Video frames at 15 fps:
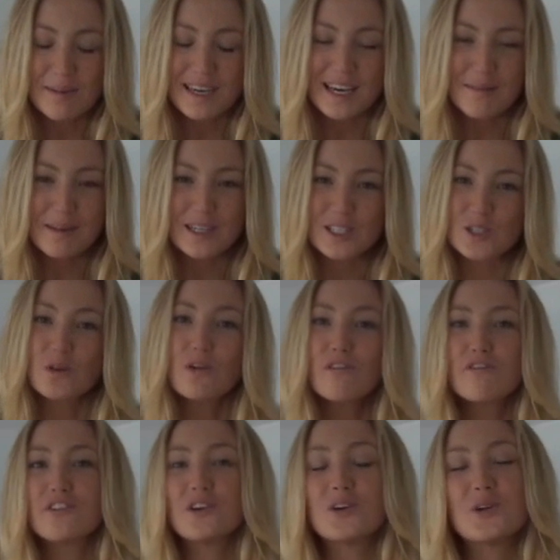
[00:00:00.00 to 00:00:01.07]
yummy
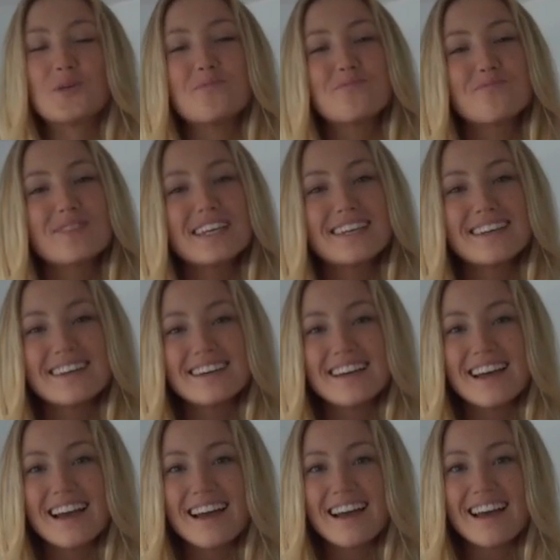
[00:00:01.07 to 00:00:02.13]
soul food.
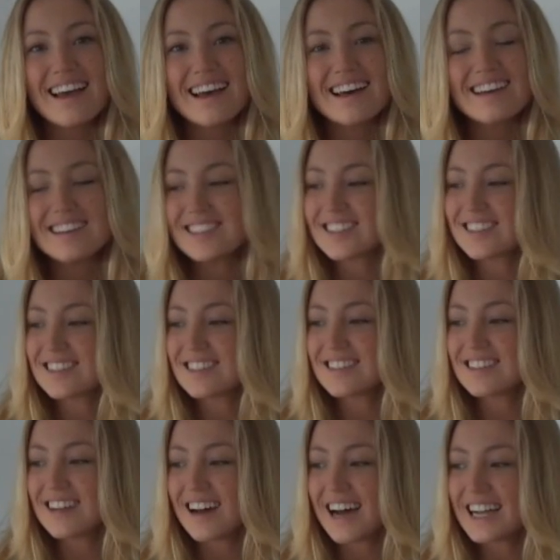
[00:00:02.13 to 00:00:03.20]
And
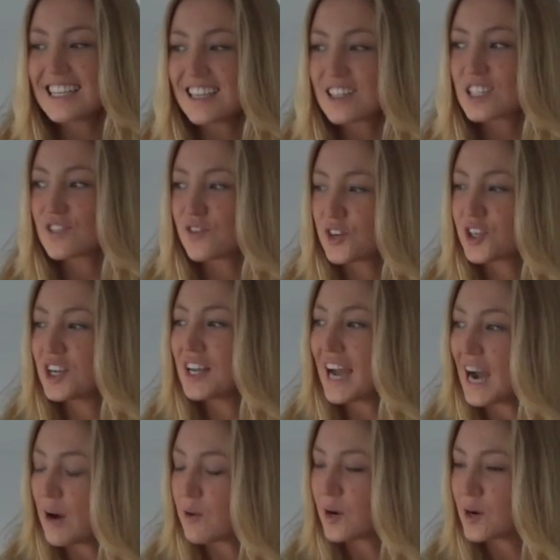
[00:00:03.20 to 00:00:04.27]
I did this for a good
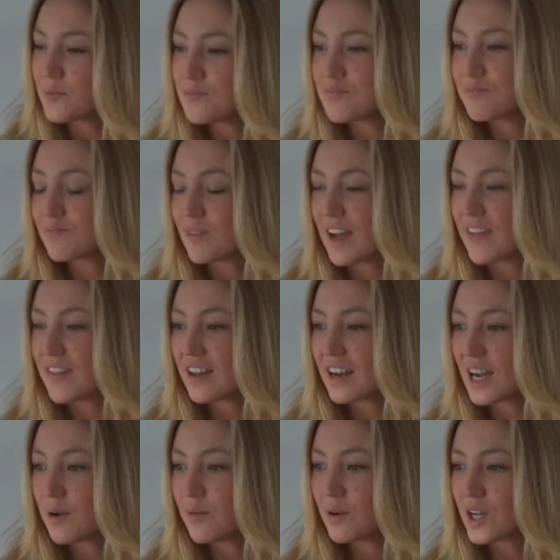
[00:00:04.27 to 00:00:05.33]
hour. And
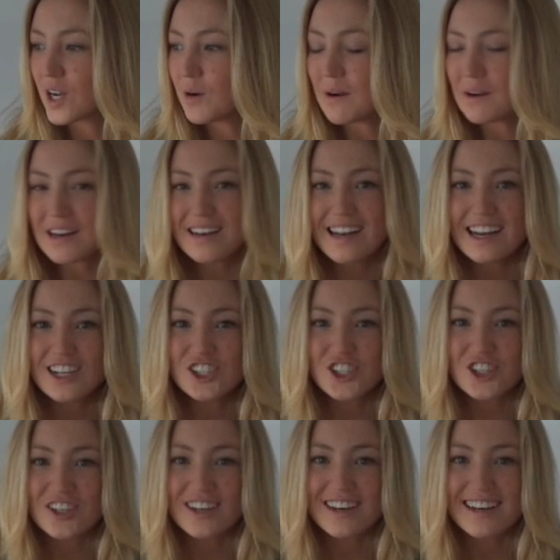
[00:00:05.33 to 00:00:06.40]
then I would go out in
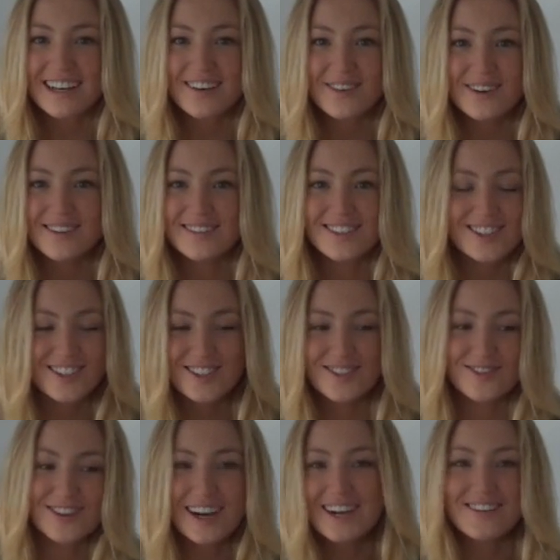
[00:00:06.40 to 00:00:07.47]
nature and I would
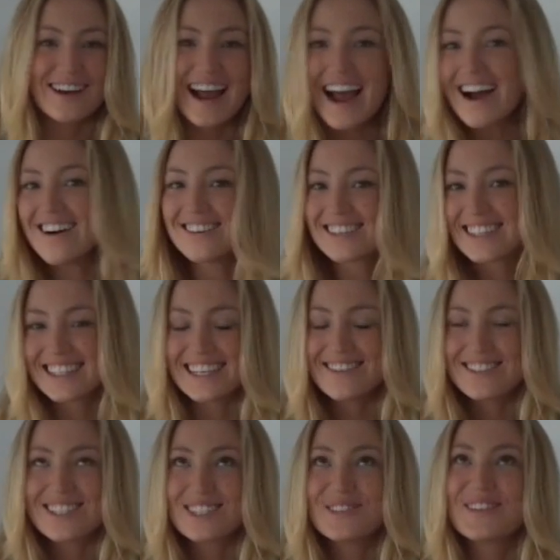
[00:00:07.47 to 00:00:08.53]
just run around because I
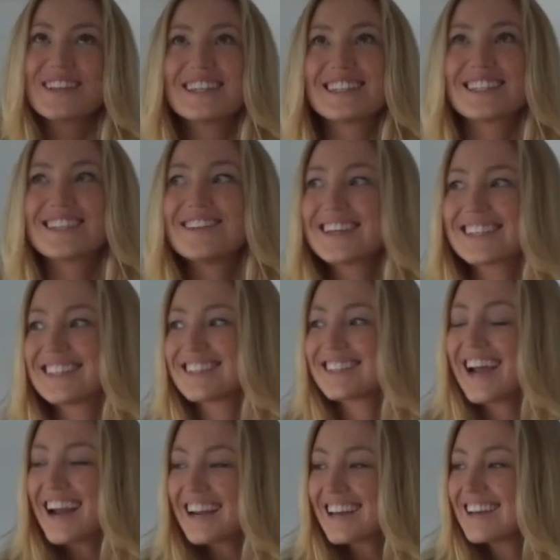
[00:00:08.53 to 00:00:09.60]
was just feeling so
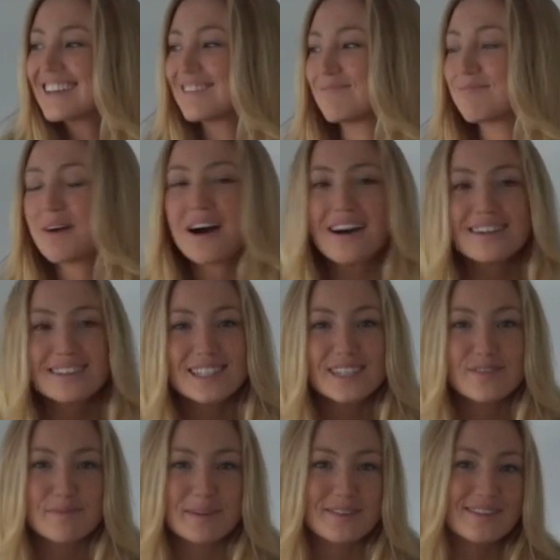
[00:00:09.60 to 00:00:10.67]
excited and
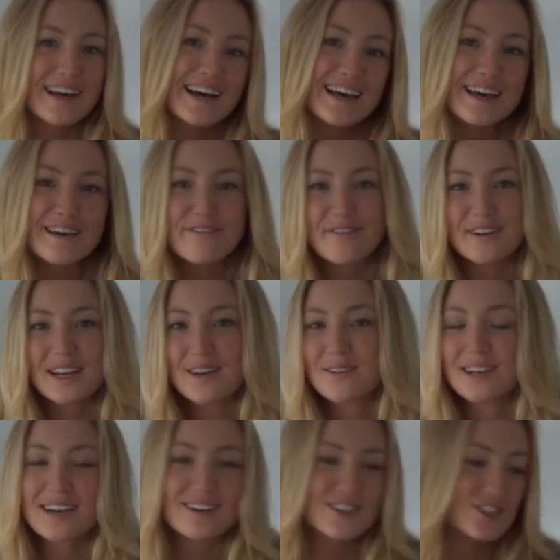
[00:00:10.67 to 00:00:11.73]
positive about life. And I
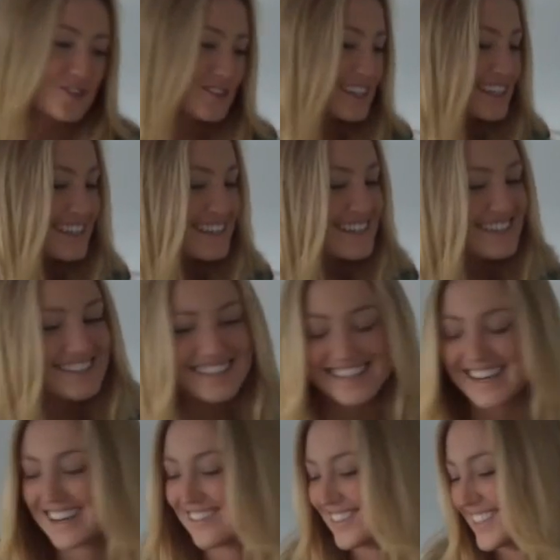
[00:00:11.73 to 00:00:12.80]
would hug trees
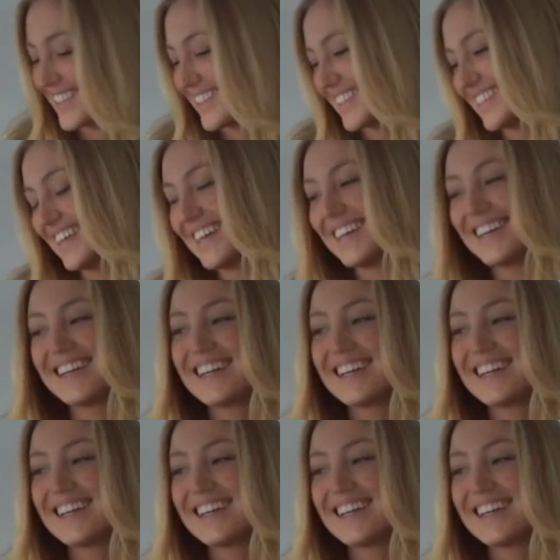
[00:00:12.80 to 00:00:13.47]
and I was,